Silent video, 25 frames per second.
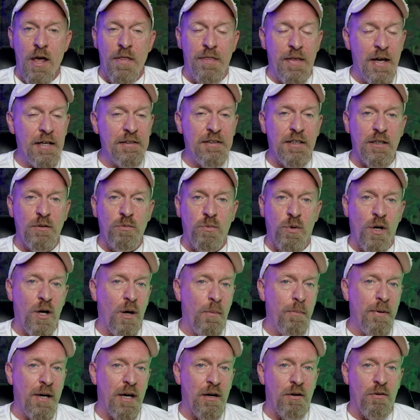They did well
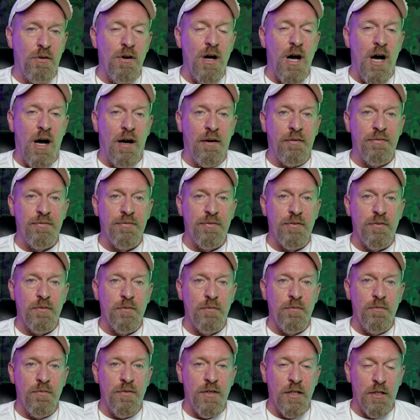better off
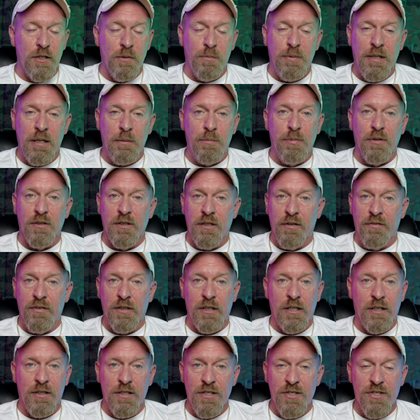than the people living
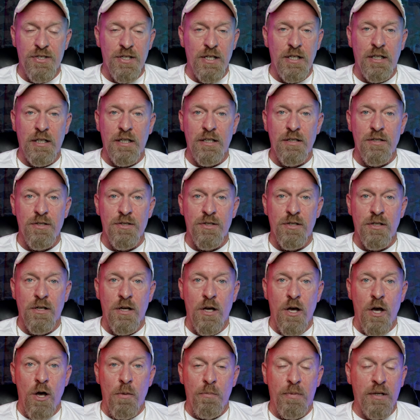in the cities,
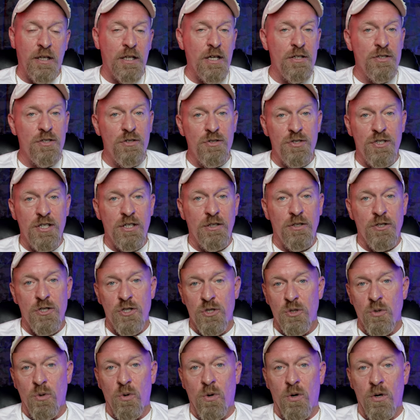because you see the
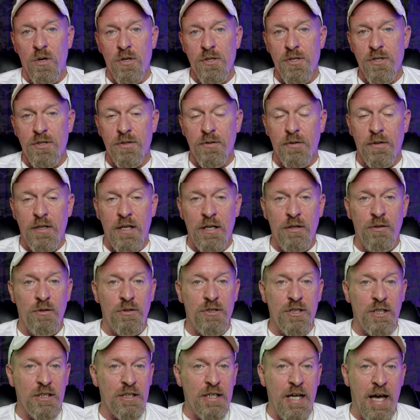stores either
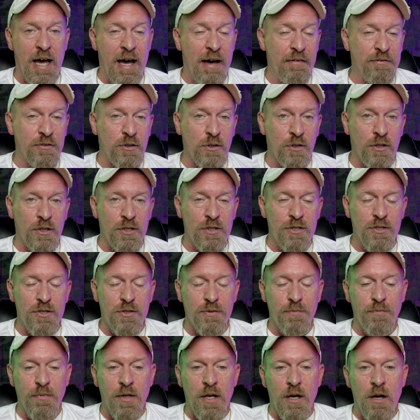didn't have goods
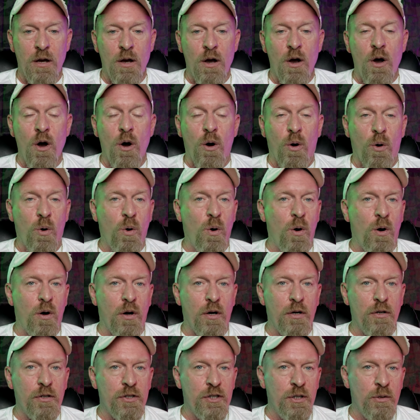
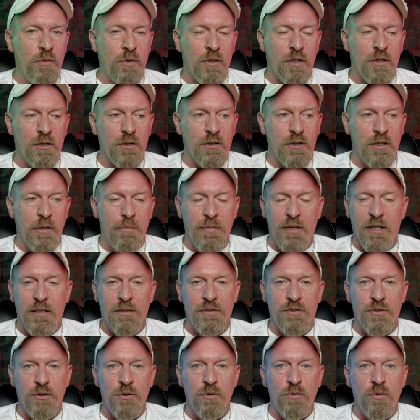or you were limited
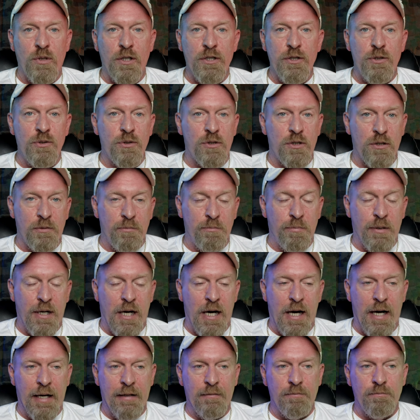to what you could
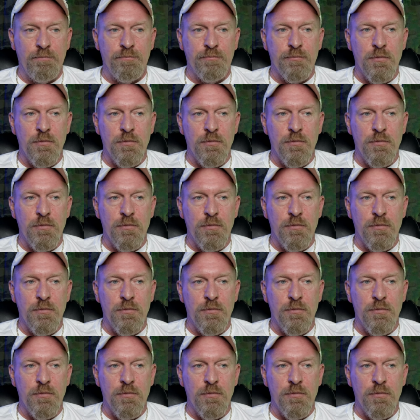buy.